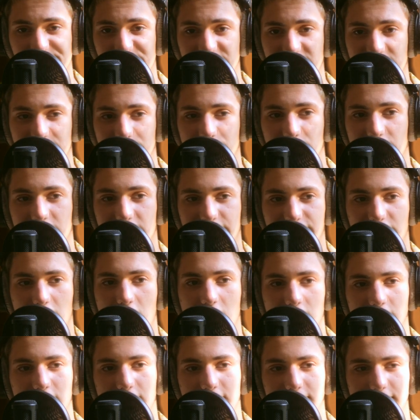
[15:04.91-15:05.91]
but I've
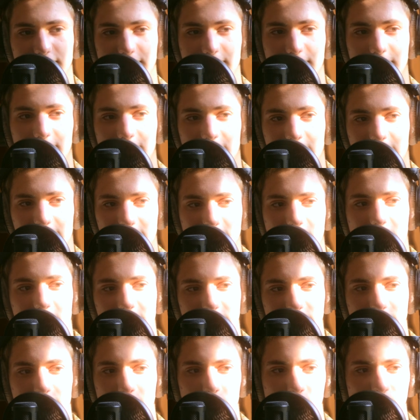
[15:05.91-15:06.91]
already gotten
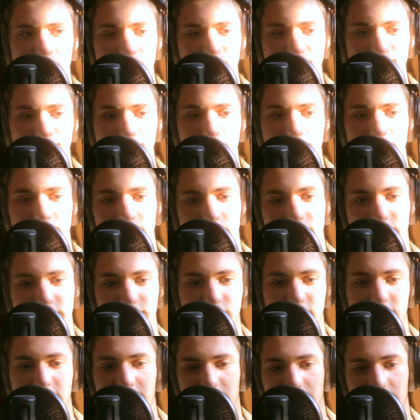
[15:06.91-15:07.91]
quotes for
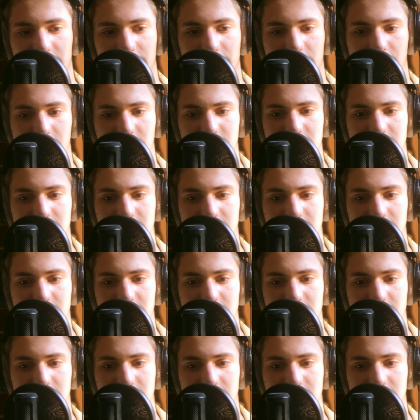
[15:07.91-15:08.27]
everything for this,